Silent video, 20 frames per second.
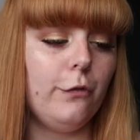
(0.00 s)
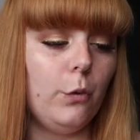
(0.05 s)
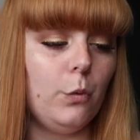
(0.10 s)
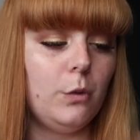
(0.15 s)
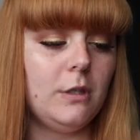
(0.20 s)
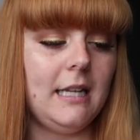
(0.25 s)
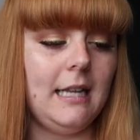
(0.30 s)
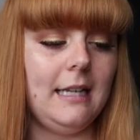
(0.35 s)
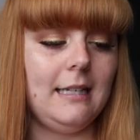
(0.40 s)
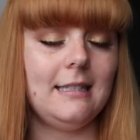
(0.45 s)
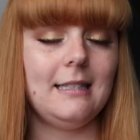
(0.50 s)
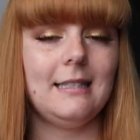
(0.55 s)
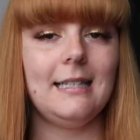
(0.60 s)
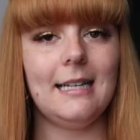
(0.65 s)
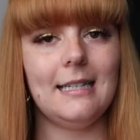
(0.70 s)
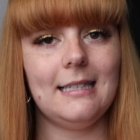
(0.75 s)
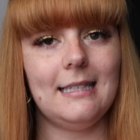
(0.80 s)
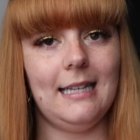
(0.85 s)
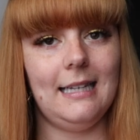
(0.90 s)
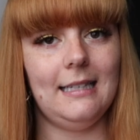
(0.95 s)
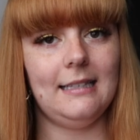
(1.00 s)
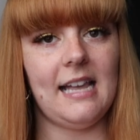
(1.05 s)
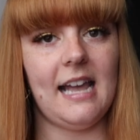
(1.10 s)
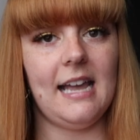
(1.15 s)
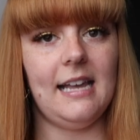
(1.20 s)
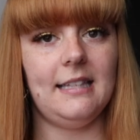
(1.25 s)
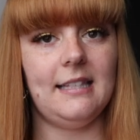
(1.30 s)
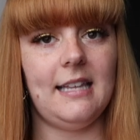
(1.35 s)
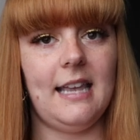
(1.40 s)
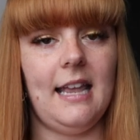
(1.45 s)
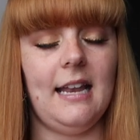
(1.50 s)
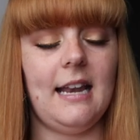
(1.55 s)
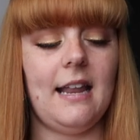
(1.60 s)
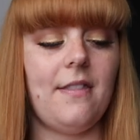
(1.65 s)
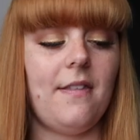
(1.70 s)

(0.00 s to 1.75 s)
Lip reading: 14, 16 to 18,